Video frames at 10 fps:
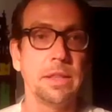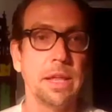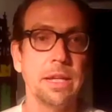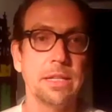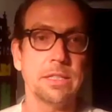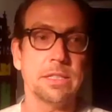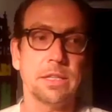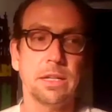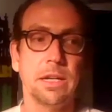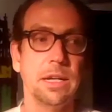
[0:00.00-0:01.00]

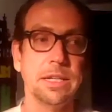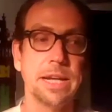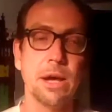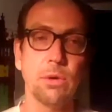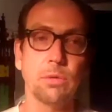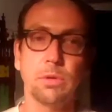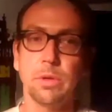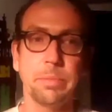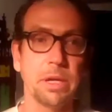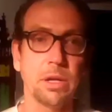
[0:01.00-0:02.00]
now
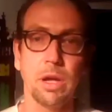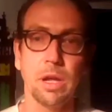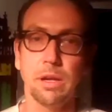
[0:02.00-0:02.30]
being